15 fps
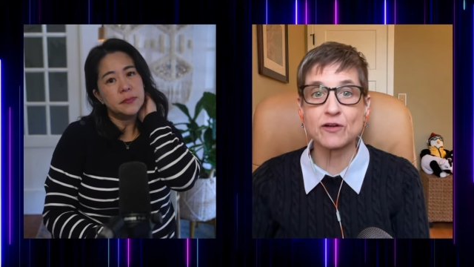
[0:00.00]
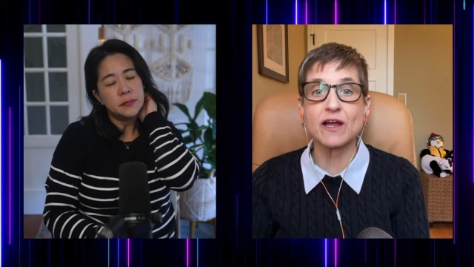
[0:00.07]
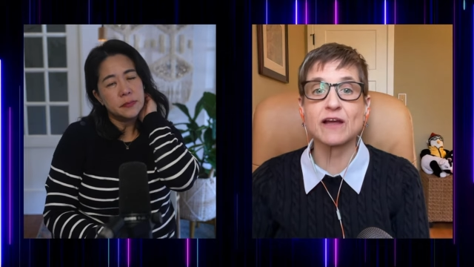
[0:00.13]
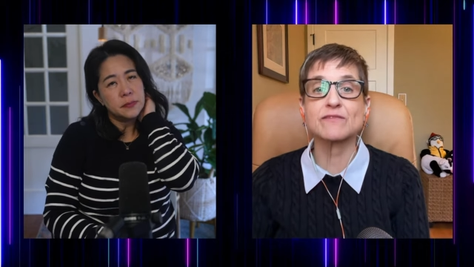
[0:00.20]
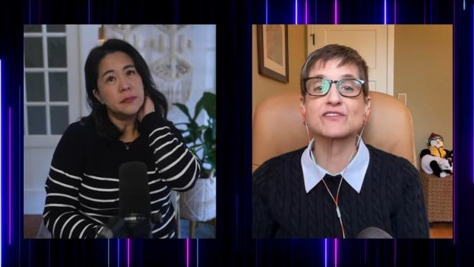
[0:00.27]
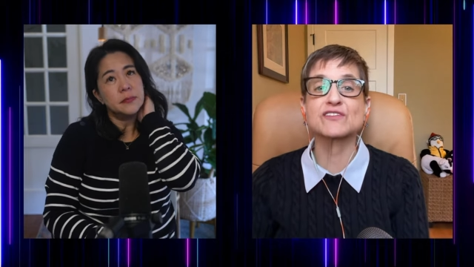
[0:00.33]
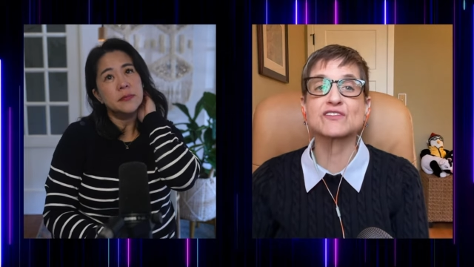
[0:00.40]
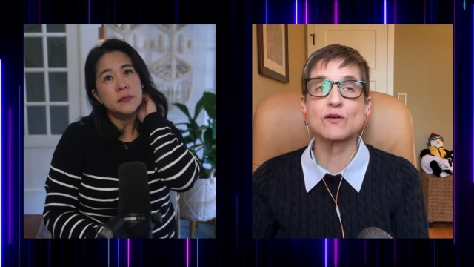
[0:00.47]
Speaker 1: I have
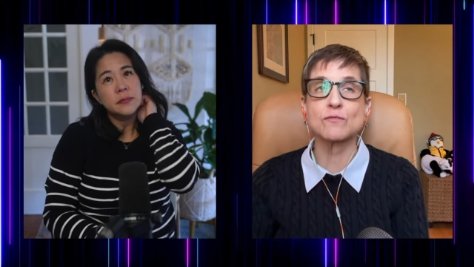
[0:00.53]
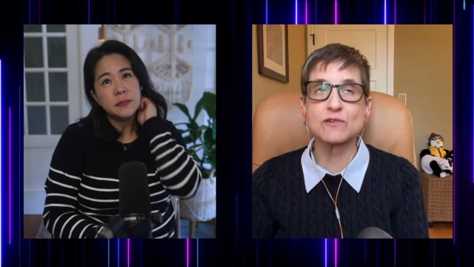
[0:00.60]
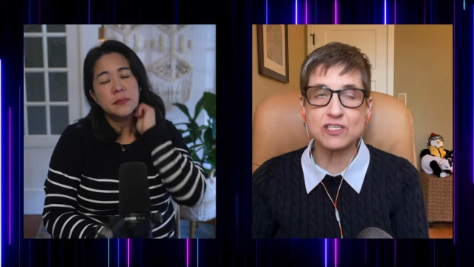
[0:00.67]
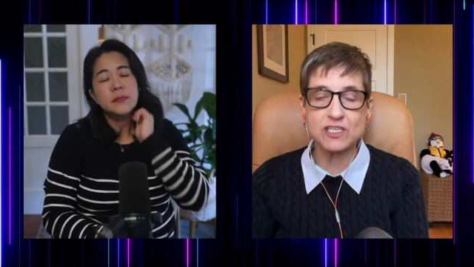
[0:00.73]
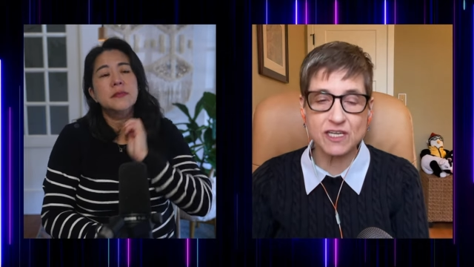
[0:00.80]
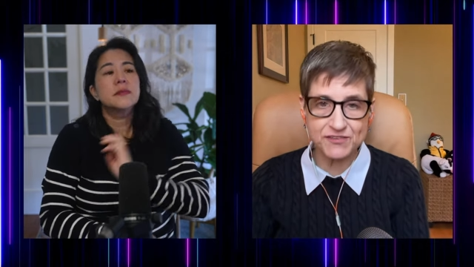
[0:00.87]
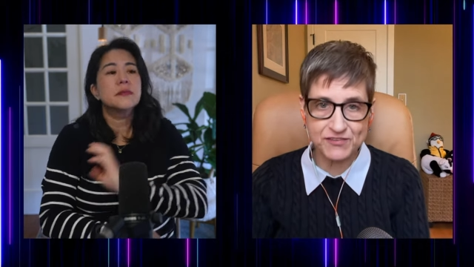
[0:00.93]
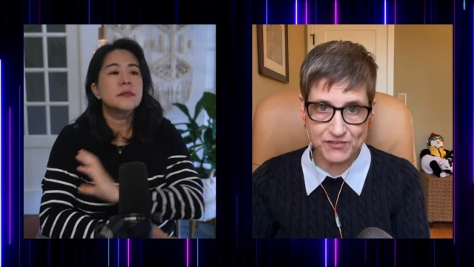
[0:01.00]
so much
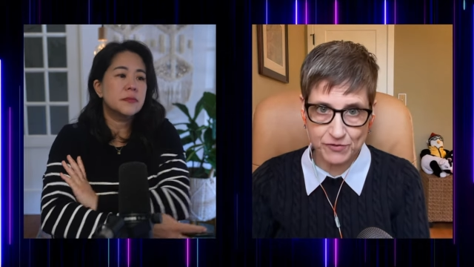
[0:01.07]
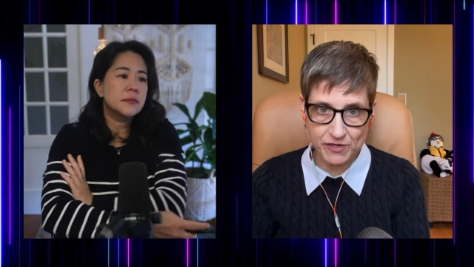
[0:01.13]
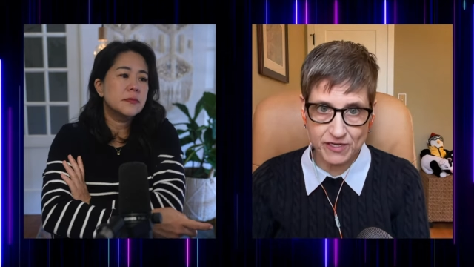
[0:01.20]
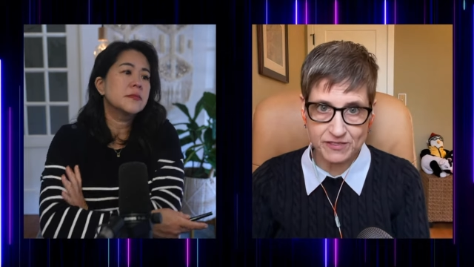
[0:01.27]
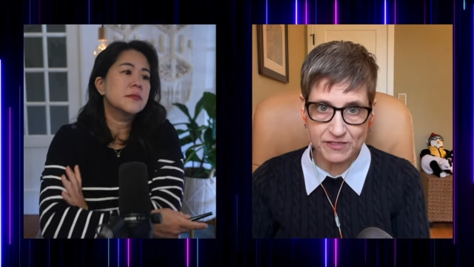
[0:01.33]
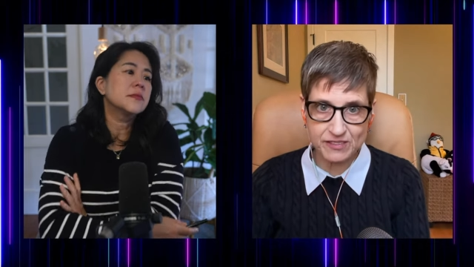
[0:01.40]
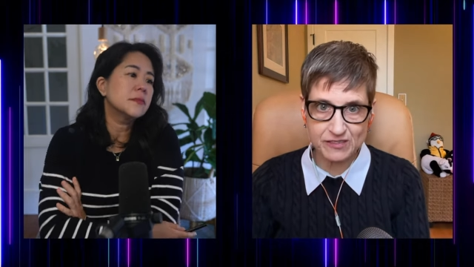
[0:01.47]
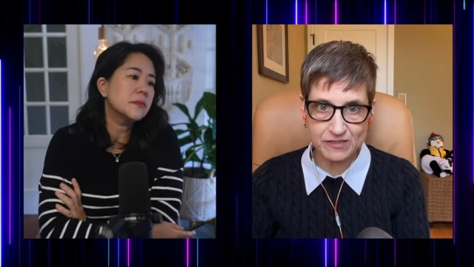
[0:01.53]
less
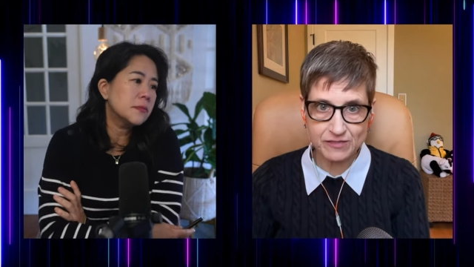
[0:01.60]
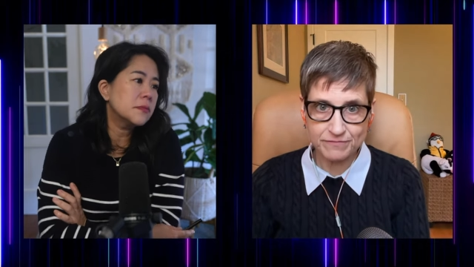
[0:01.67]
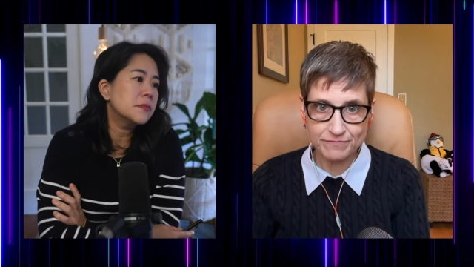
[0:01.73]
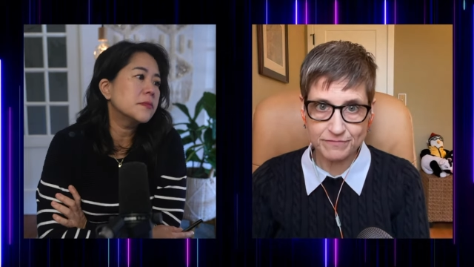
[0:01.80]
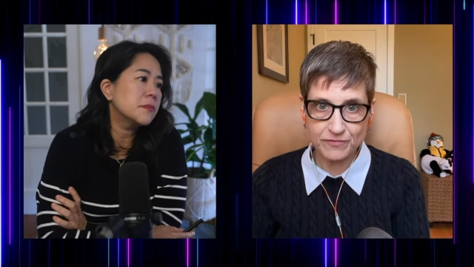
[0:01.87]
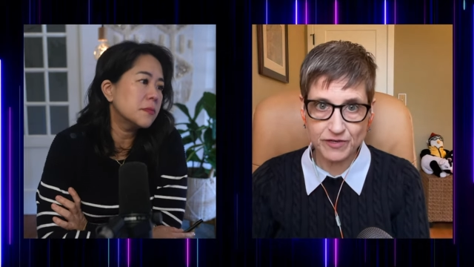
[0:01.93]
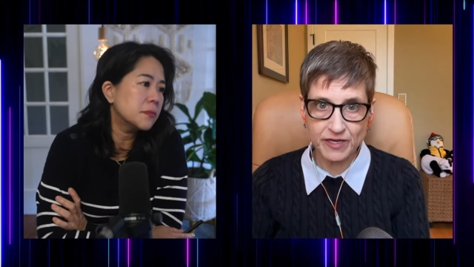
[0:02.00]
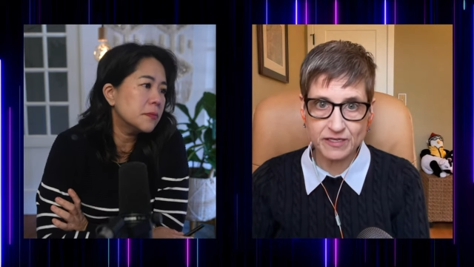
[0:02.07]
stress,
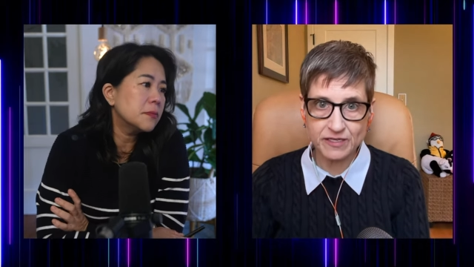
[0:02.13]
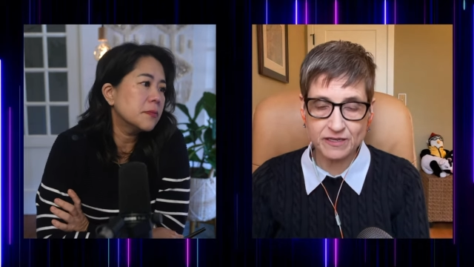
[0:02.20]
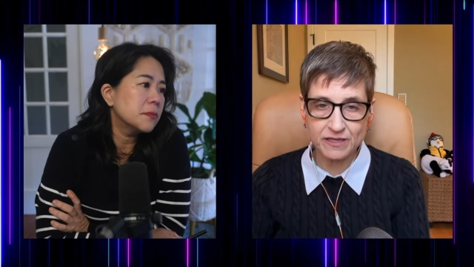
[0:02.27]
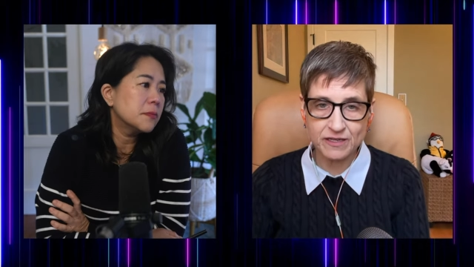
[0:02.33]
right?